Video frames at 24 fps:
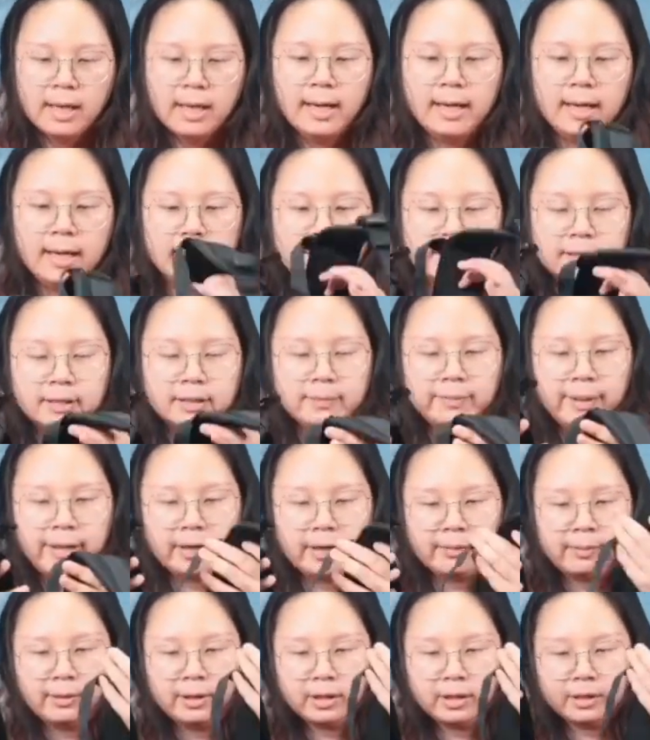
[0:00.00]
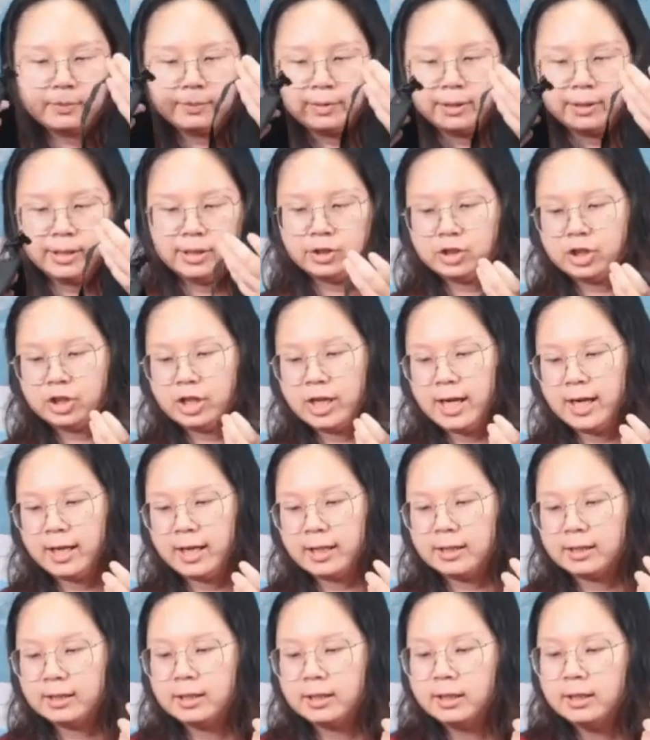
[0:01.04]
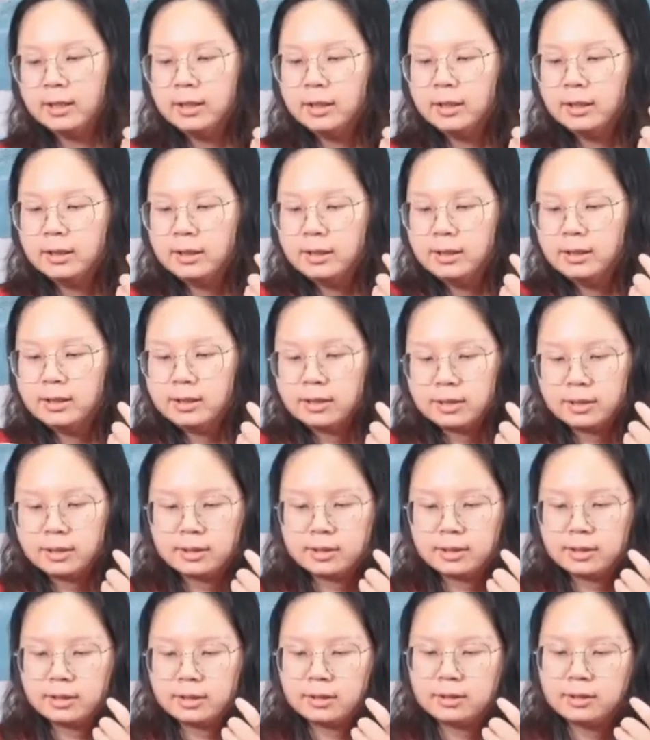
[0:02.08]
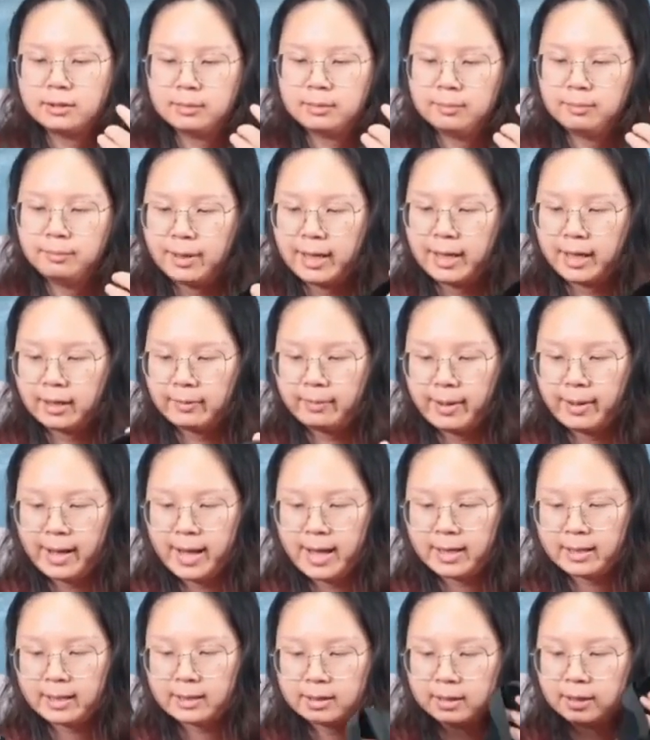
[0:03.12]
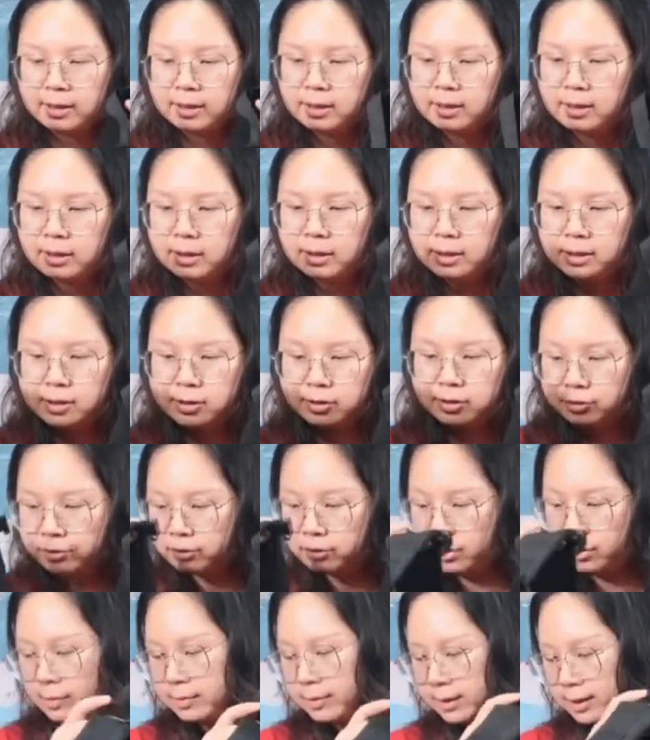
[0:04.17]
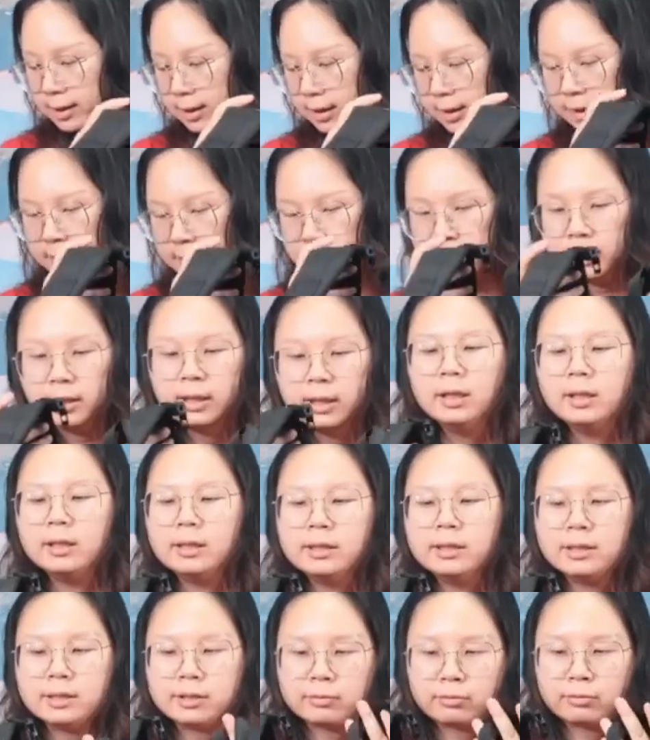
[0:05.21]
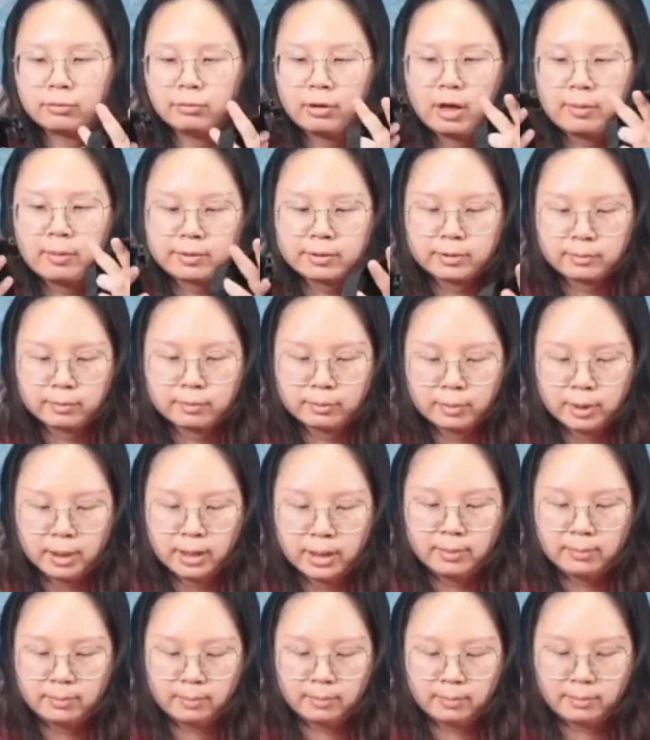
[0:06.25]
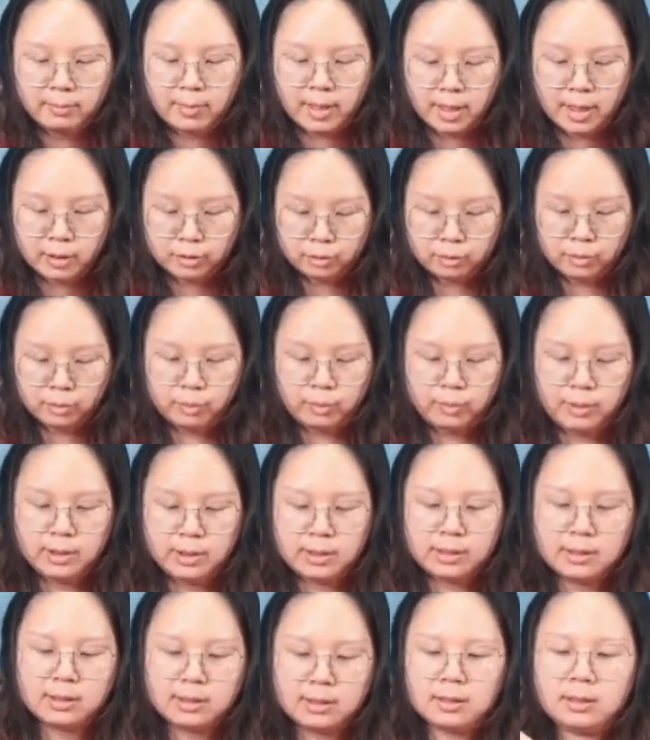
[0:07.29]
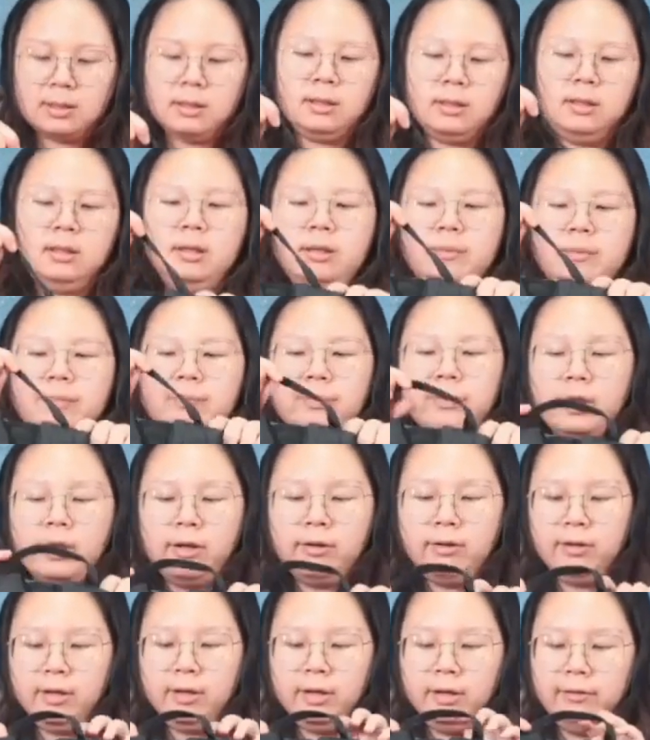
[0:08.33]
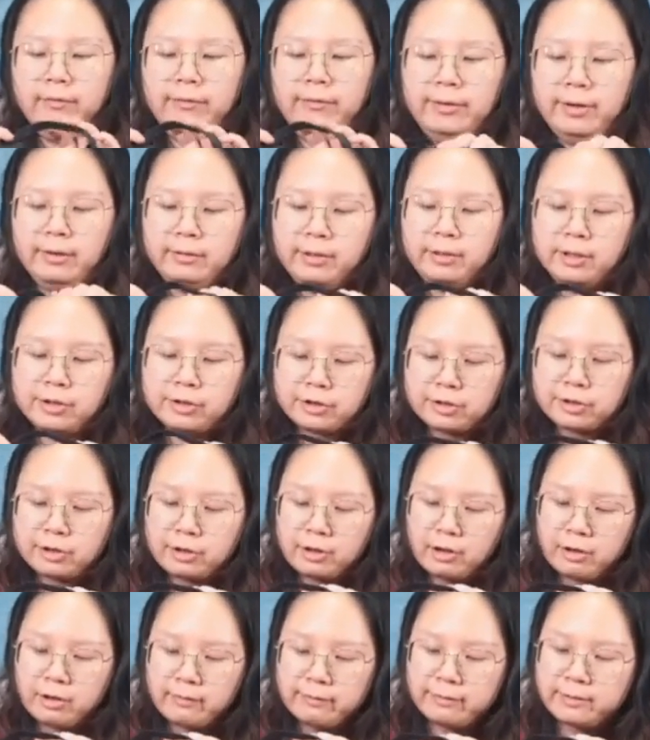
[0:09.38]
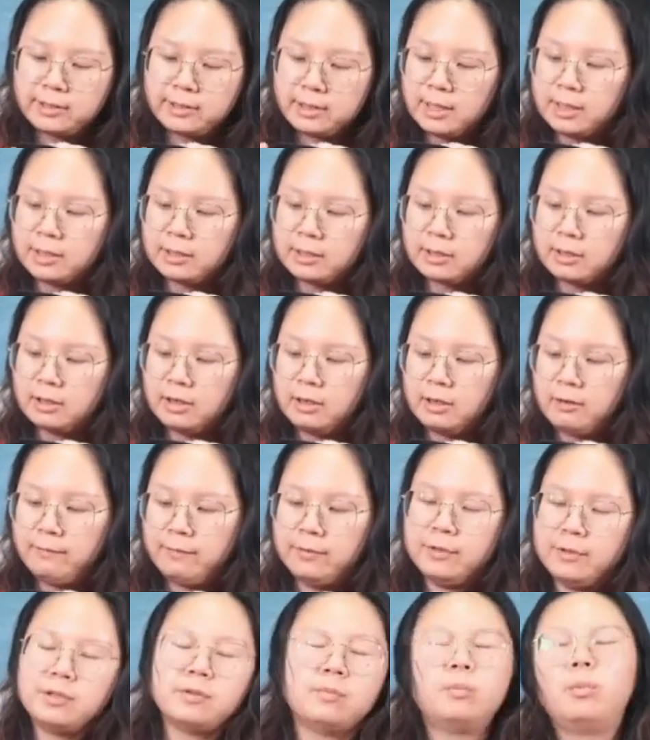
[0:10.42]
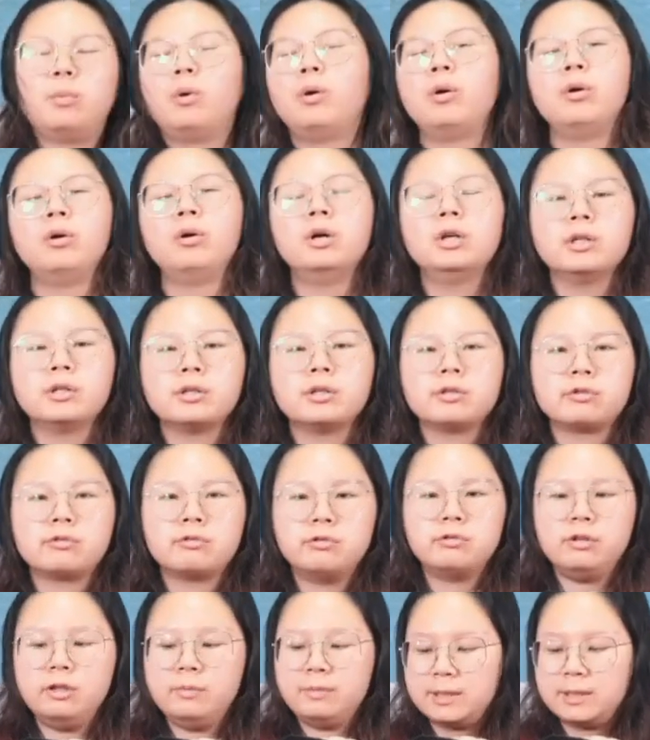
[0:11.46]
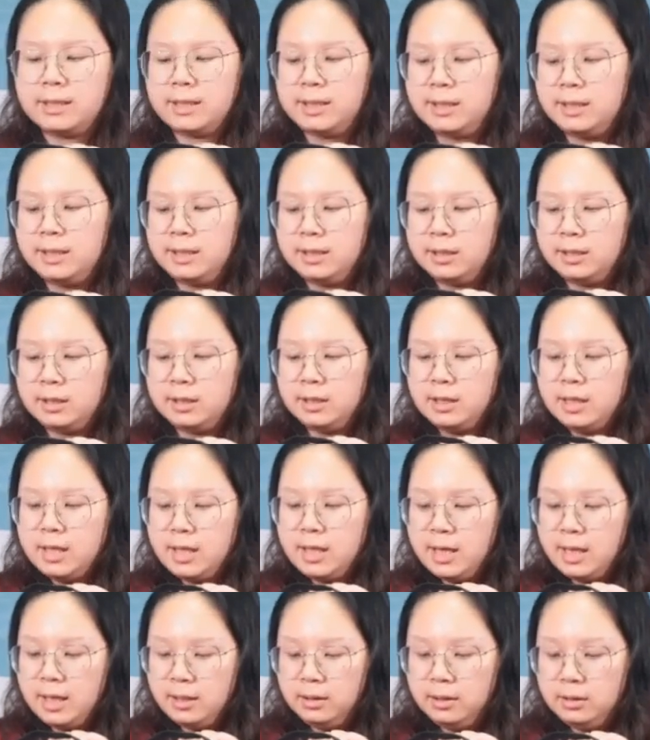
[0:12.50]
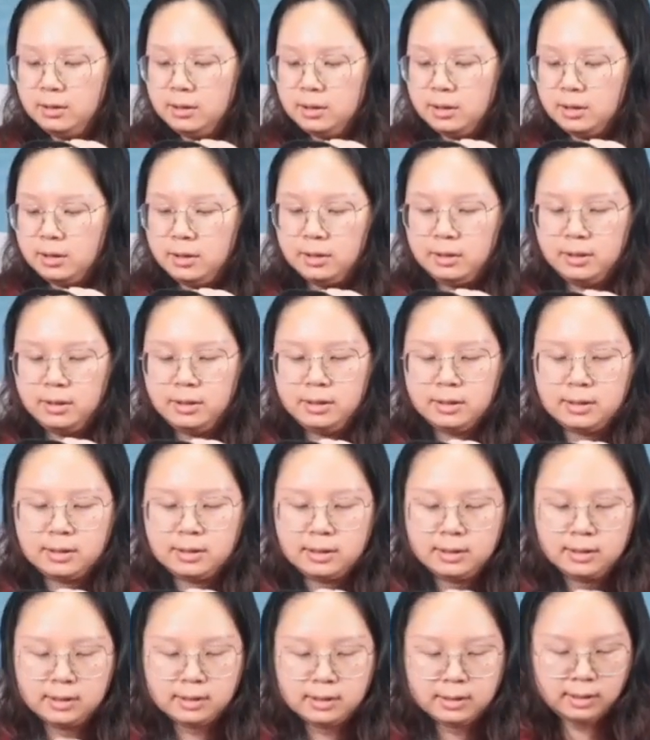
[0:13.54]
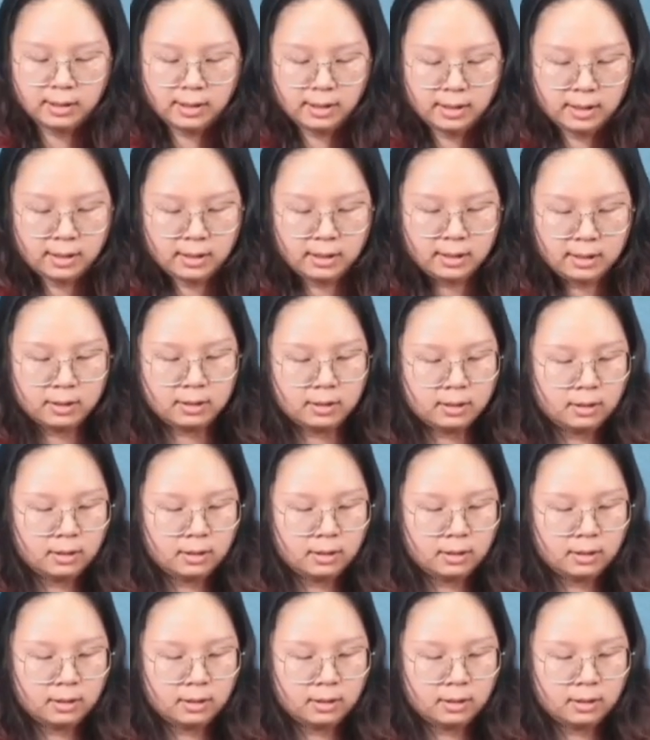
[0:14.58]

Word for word: as the back part please check this backpack these straps here these straps we matched with uh, a very soft and comfortable strips here and uh, this is a uh,